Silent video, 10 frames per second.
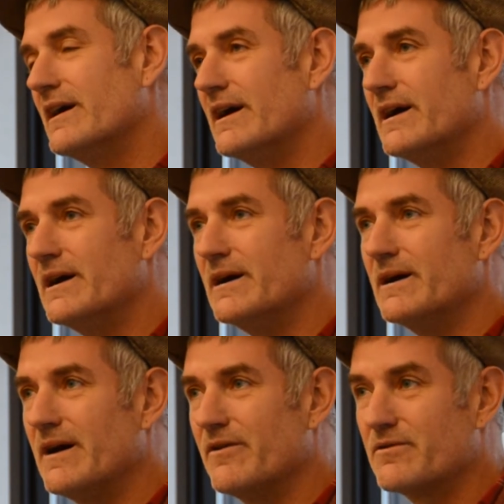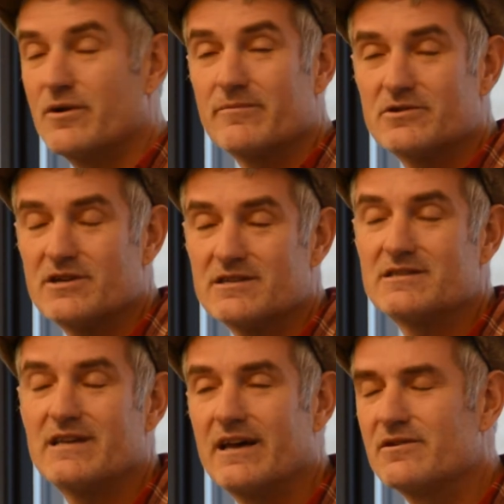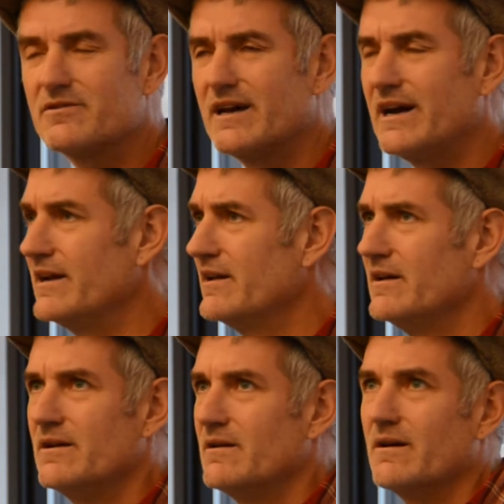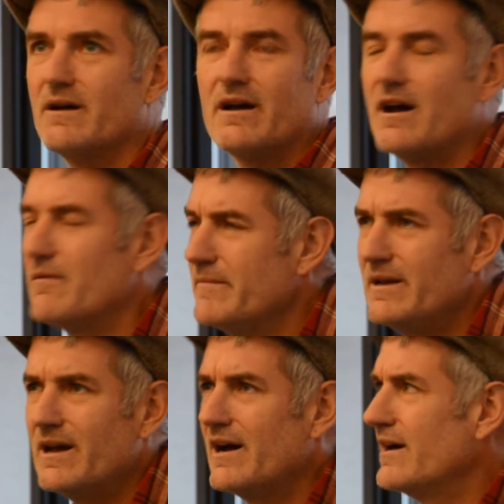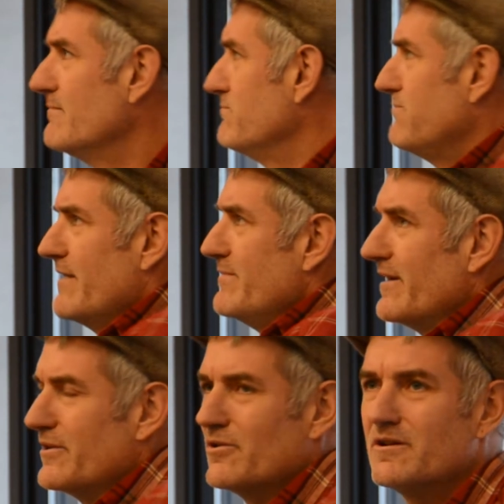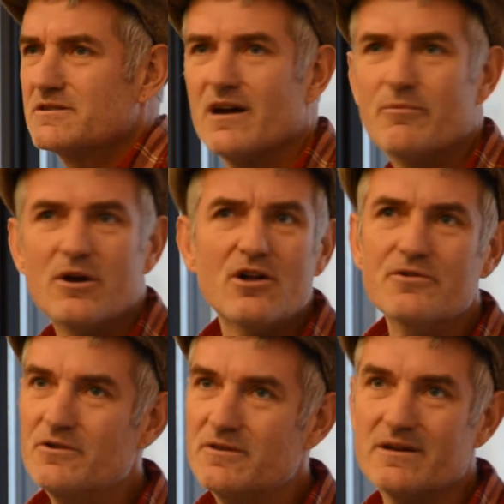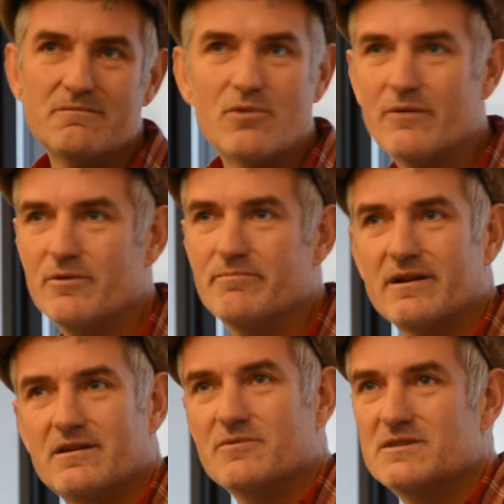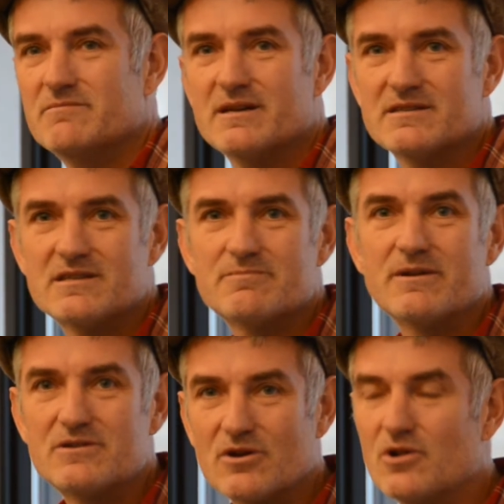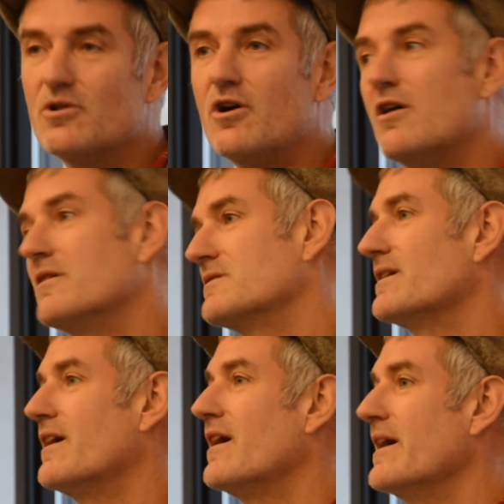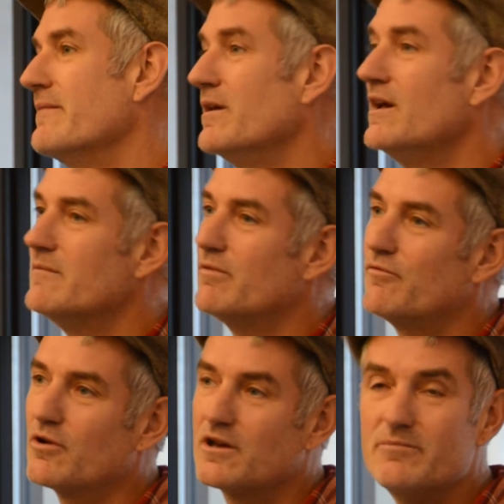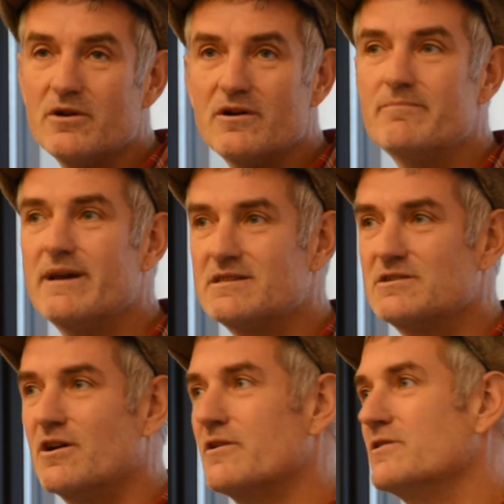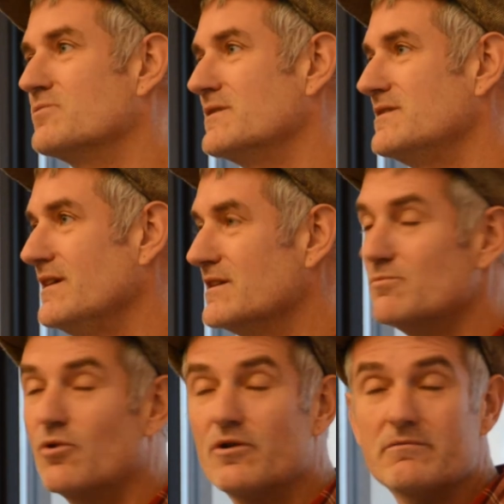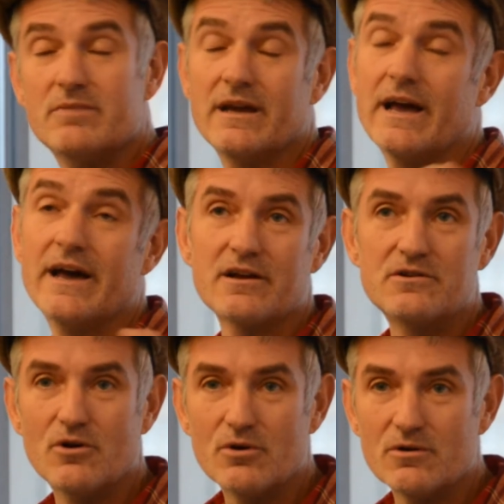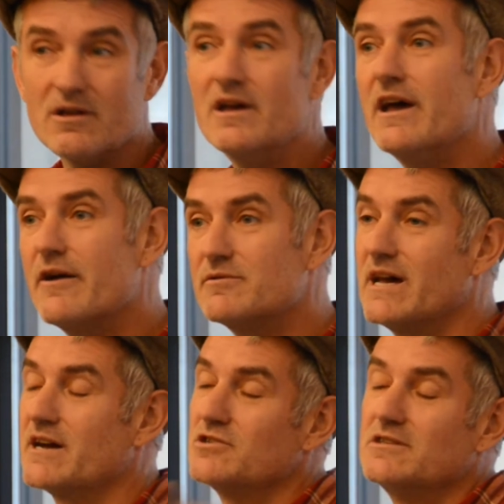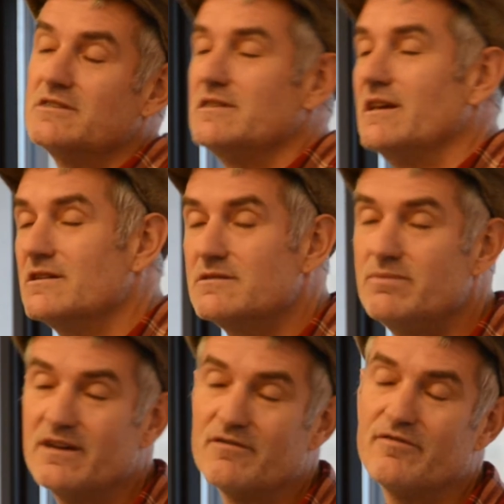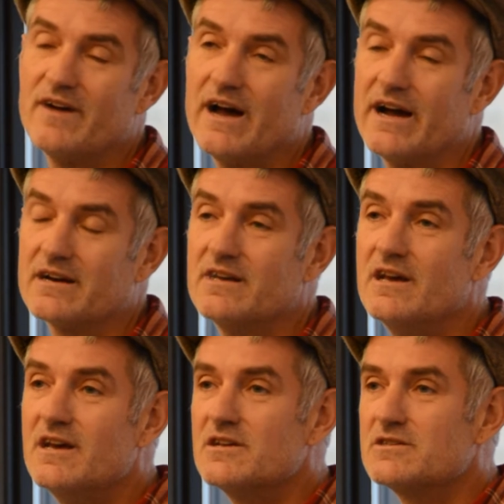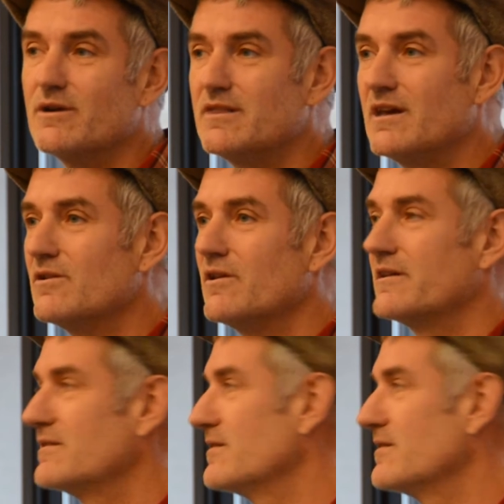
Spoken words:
how criminal justice handled that, I mean, I've been out here a long time. We all knew that Robert Pickton was in business, but it took a long time for community-based knowledge was seen as more than being anecdotal. It was actually seen as being fact. So I think a lot of